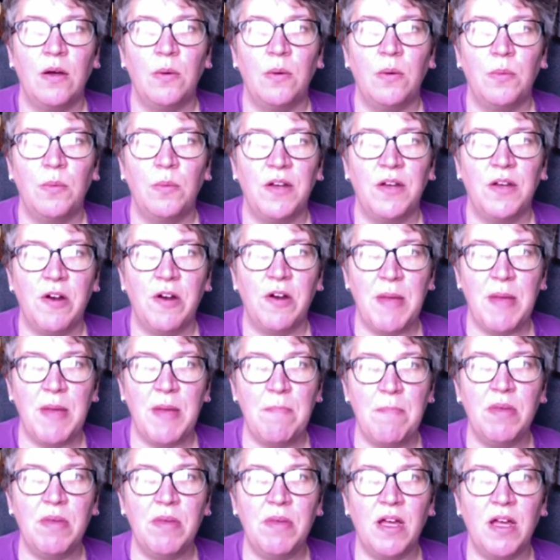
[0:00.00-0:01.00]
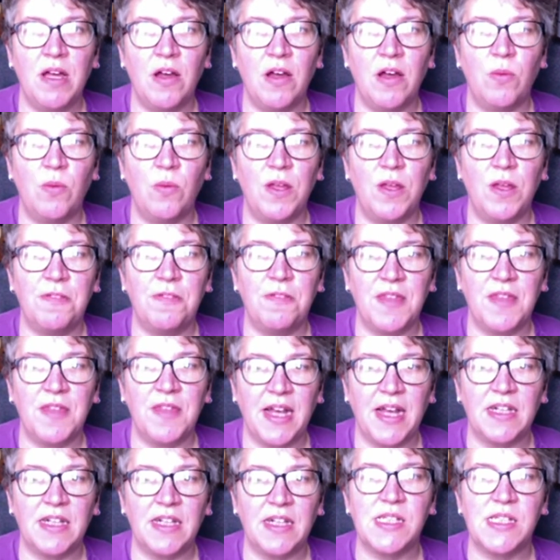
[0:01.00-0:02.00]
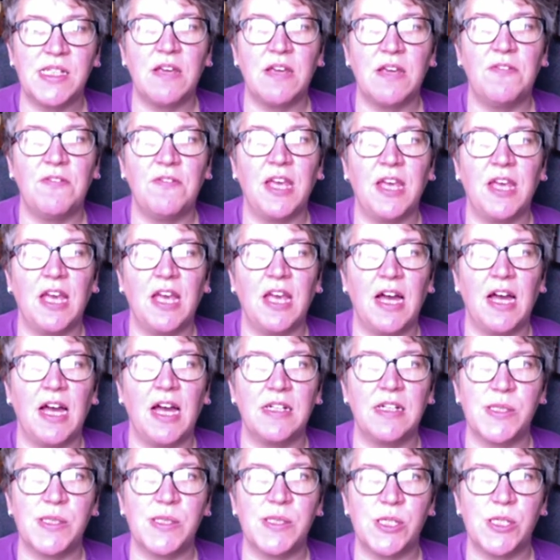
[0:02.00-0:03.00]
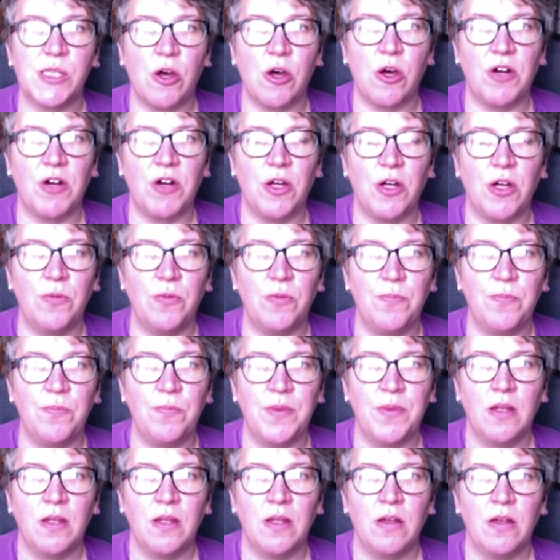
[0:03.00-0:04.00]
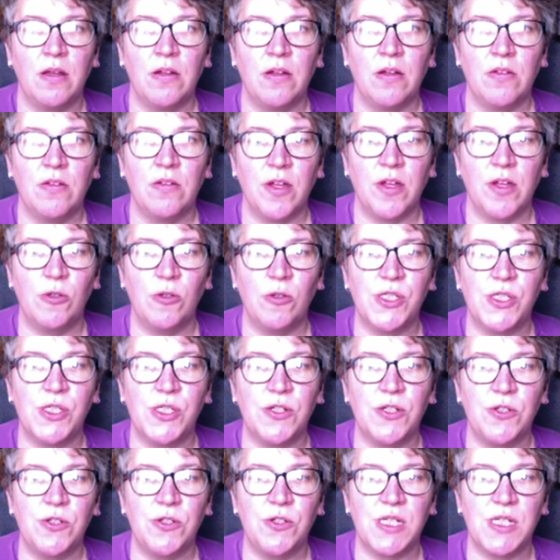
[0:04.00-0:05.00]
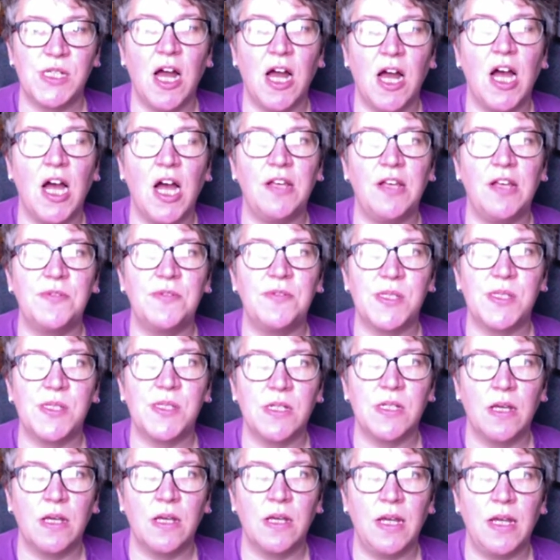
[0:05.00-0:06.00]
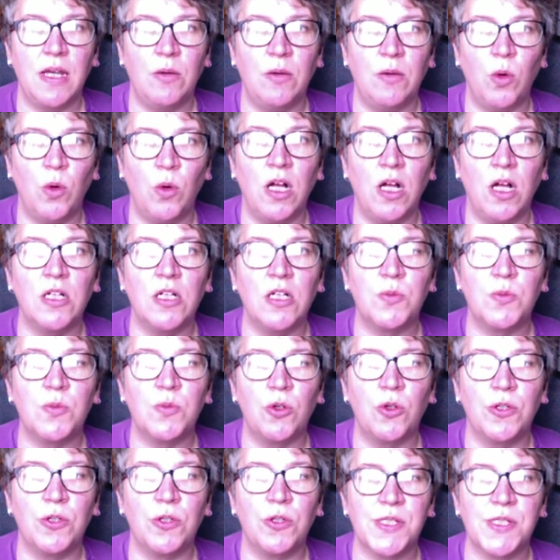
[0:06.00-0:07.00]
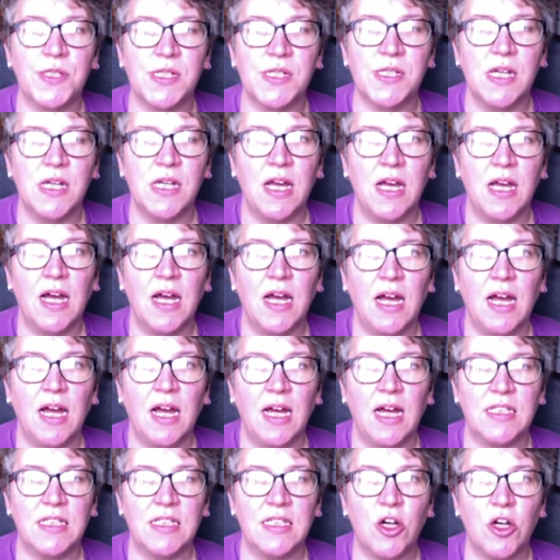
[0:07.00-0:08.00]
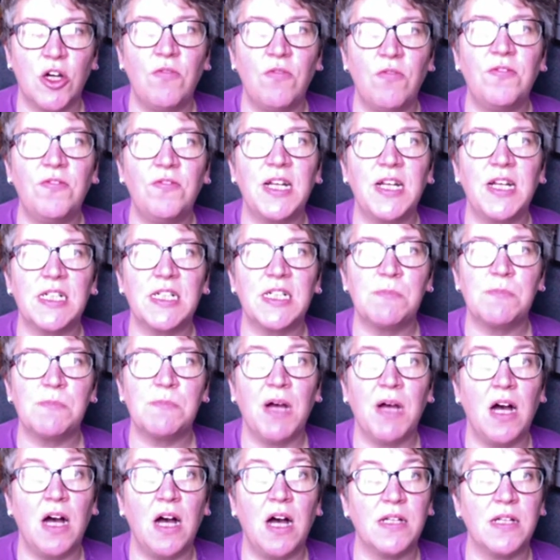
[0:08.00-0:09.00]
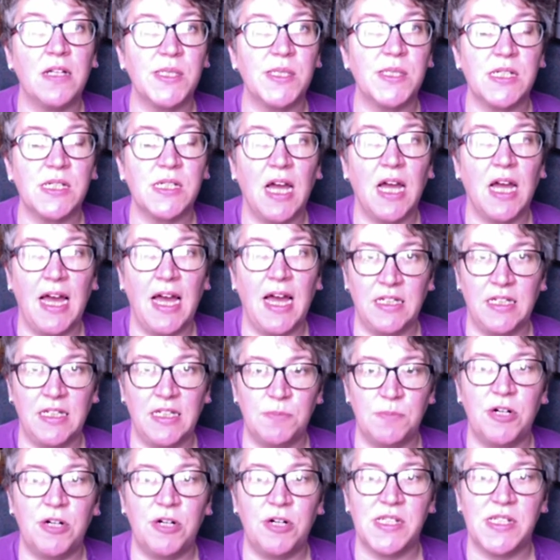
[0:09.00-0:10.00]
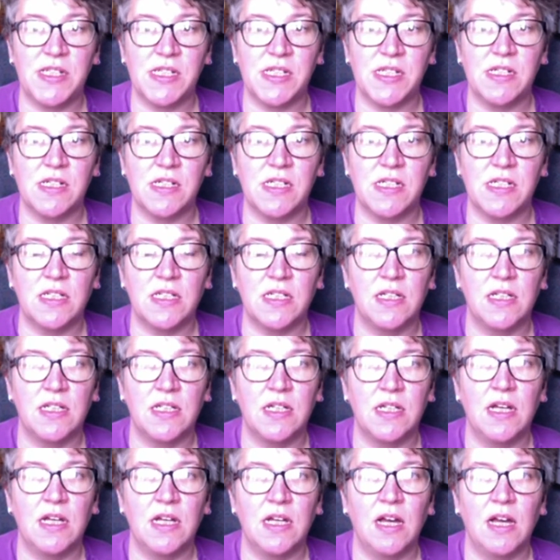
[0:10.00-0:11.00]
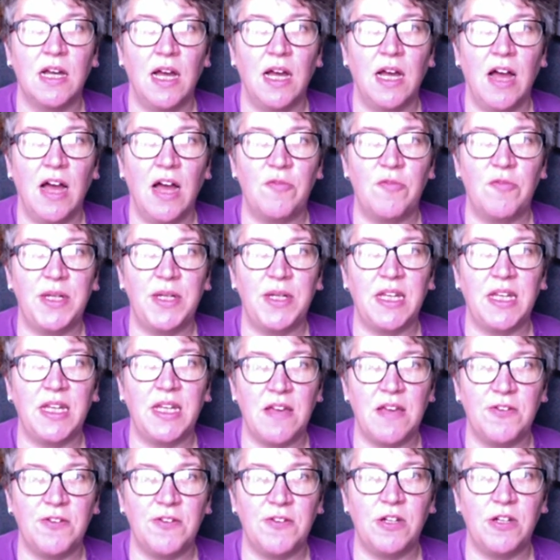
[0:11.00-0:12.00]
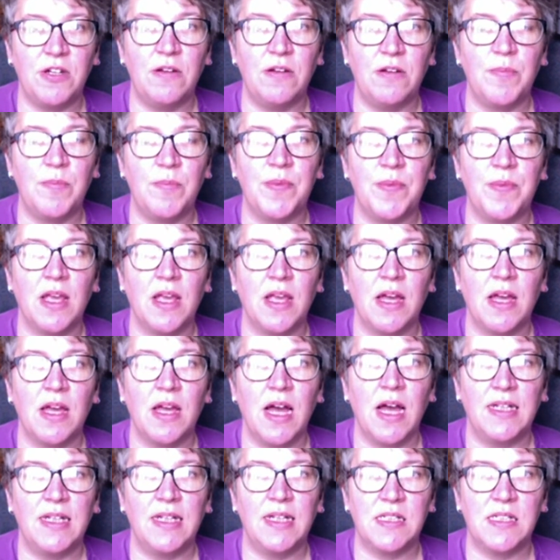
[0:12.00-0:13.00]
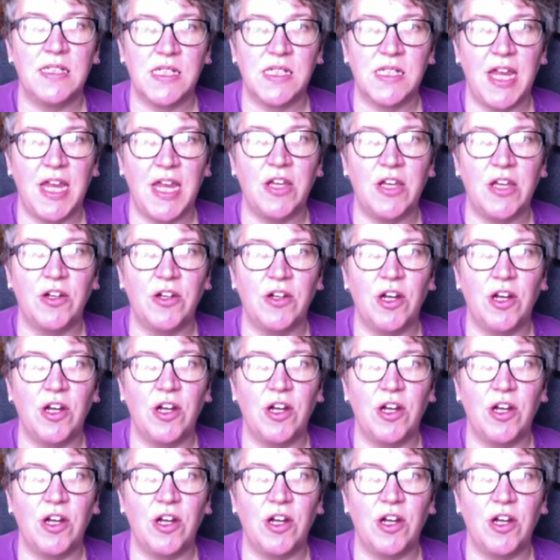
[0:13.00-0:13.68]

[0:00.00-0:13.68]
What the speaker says: We remember with thanksgiving and sorrow those whose lives in world wars and conflicts past and present have been given and taken